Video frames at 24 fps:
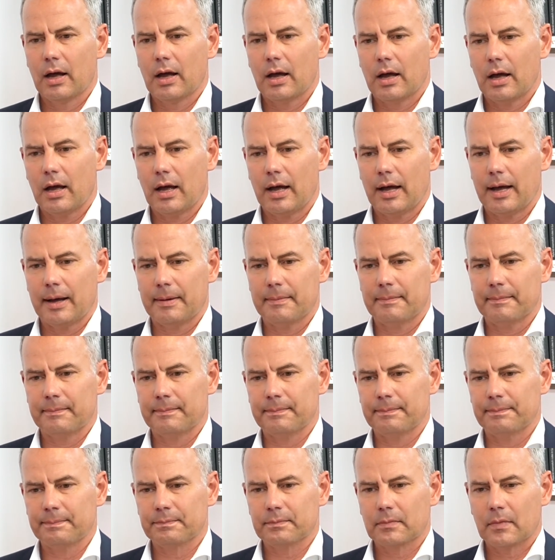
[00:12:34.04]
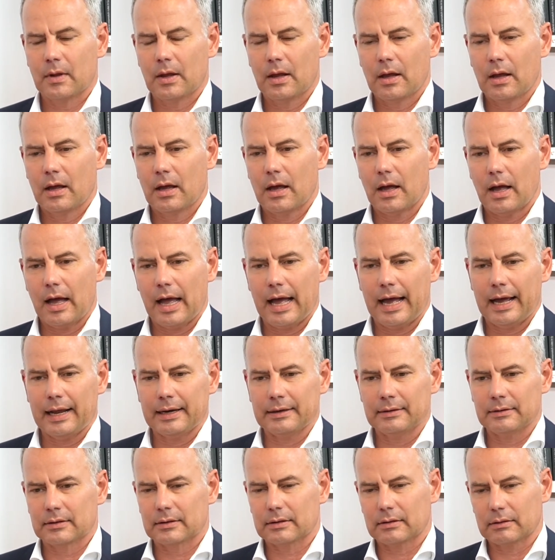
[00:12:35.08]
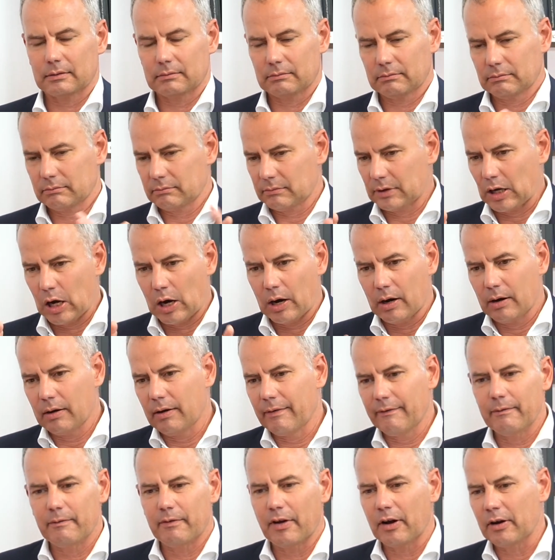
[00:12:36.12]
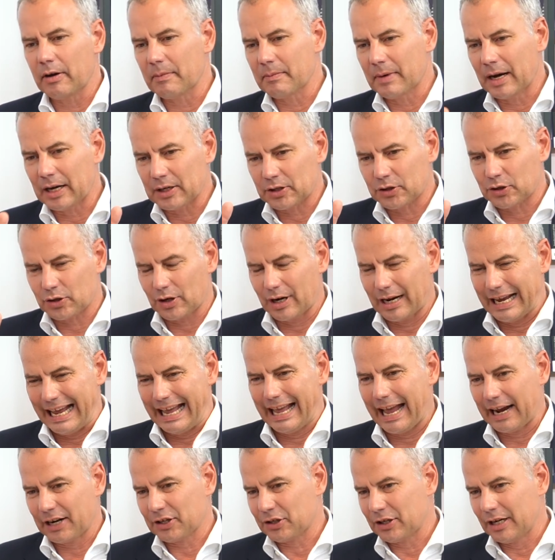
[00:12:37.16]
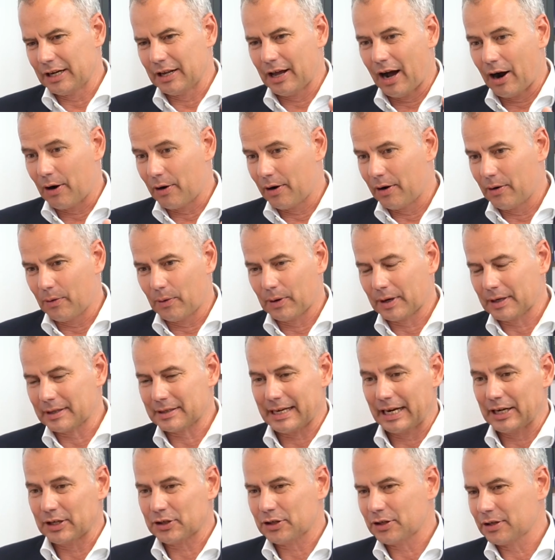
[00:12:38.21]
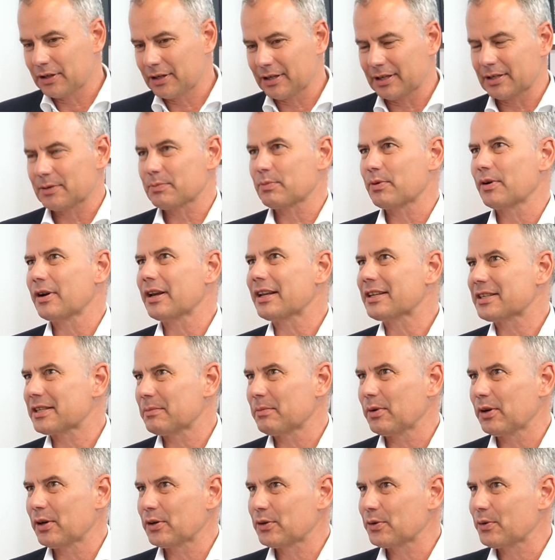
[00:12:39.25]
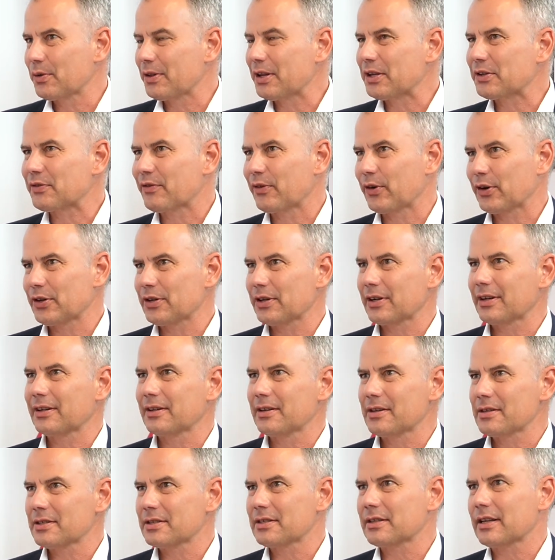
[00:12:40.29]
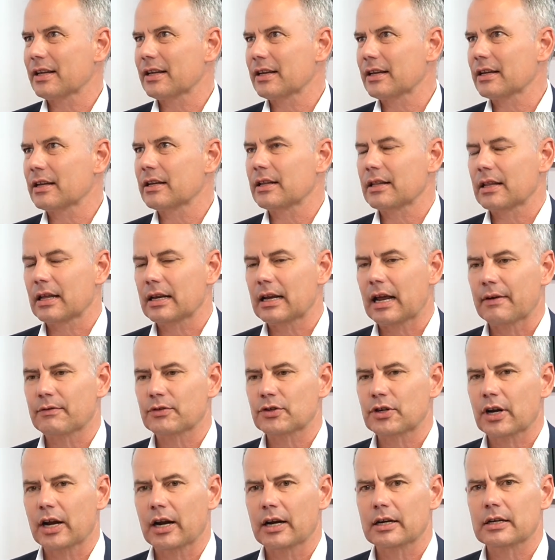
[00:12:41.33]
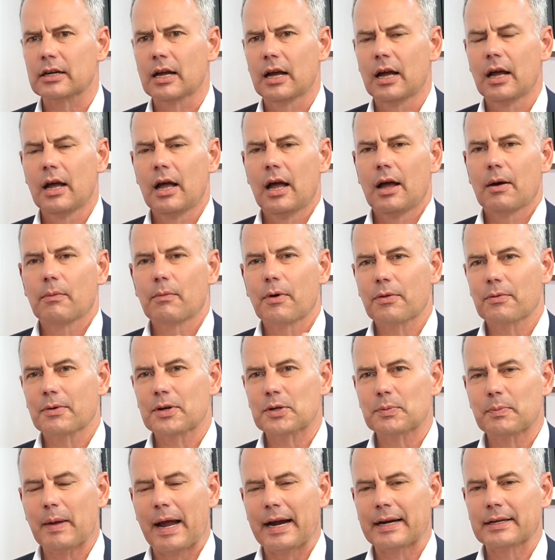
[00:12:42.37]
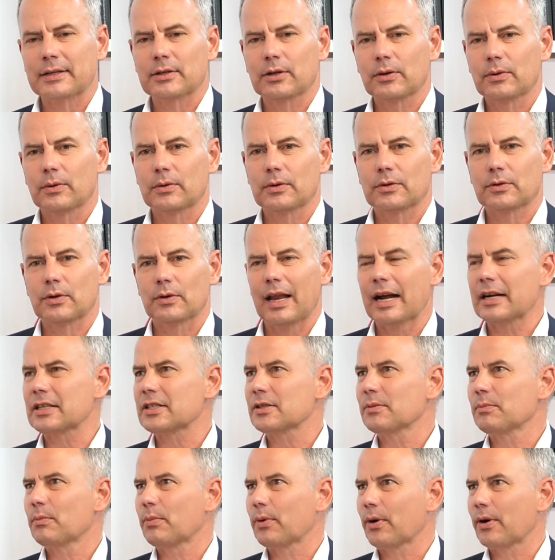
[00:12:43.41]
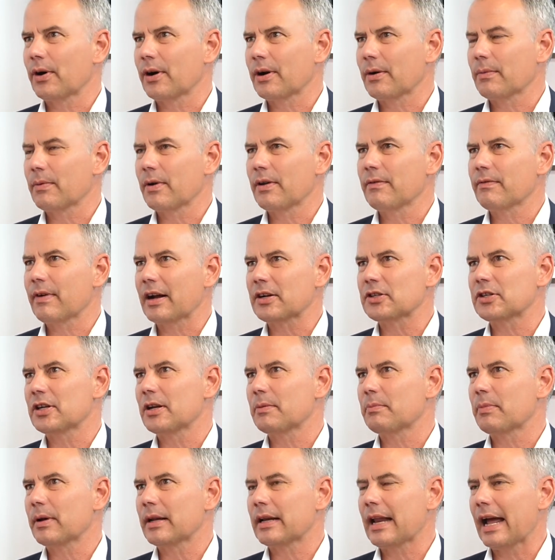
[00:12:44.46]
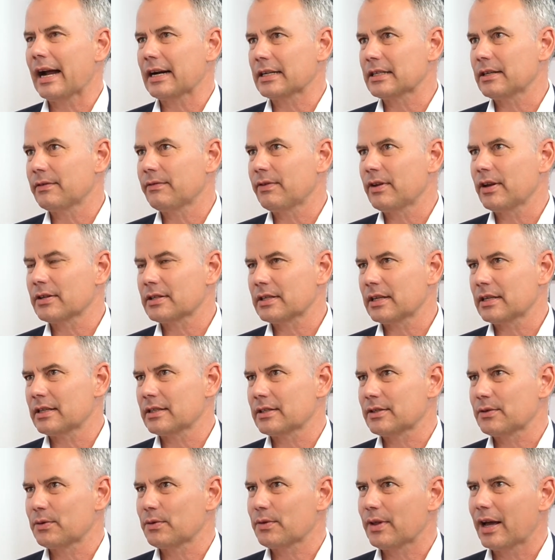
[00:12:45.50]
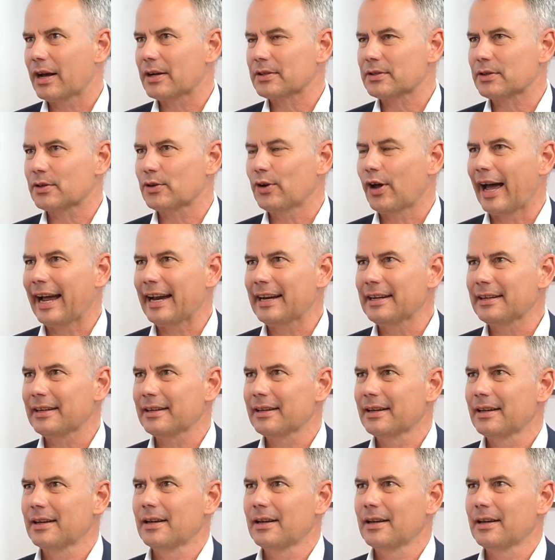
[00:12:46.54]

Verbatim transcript: Um, and yeah, very much uh, actually our organization is pretty similar to these verticals that, uh, that I've shared. With respect to, to Luxembourg, we've actually been active here since 2009.